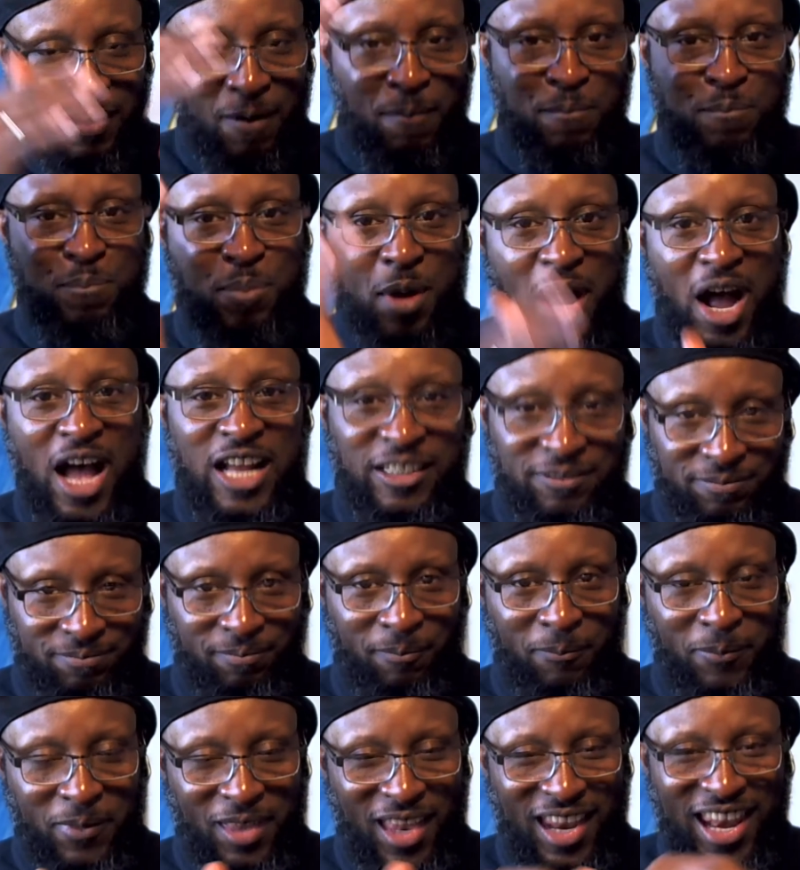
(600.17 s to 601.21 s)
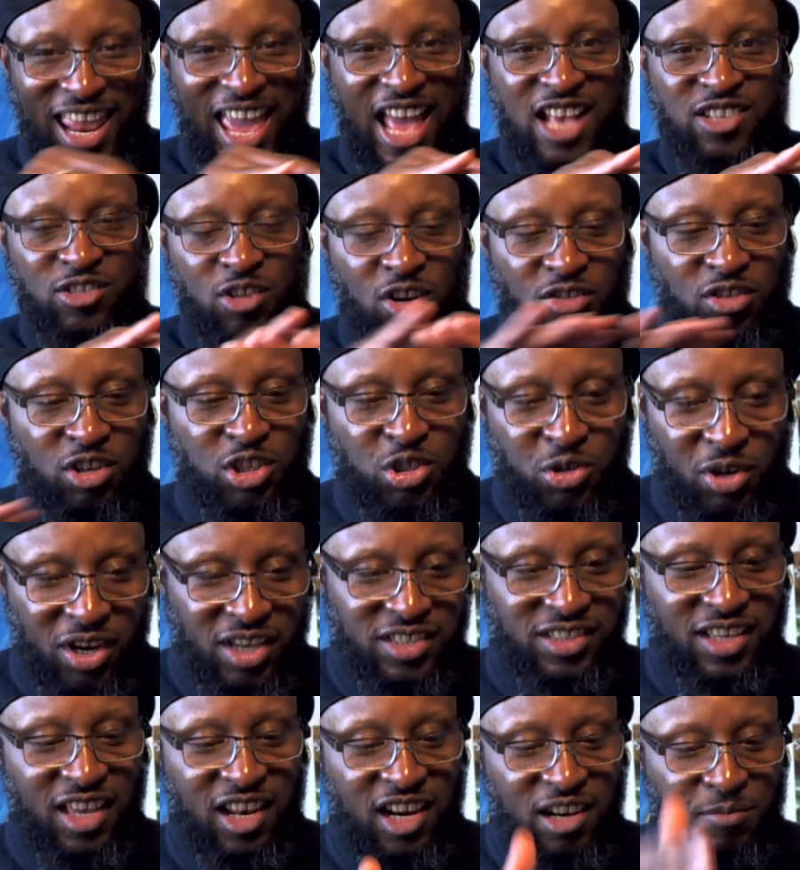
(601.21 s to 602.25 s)
but it has all the
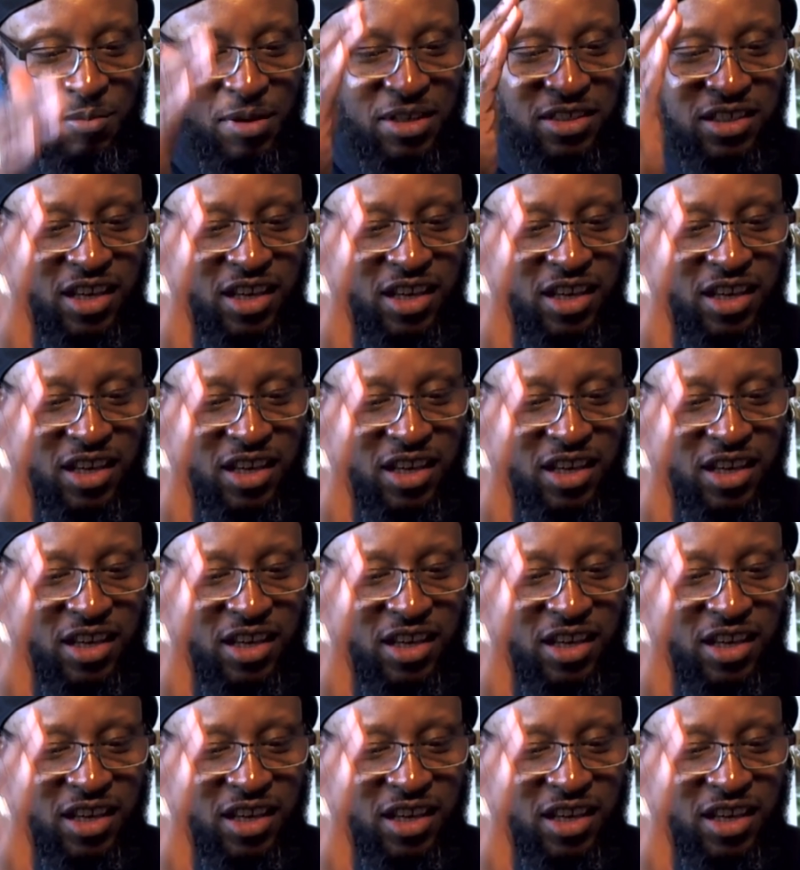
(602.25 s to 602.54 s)
trace elements,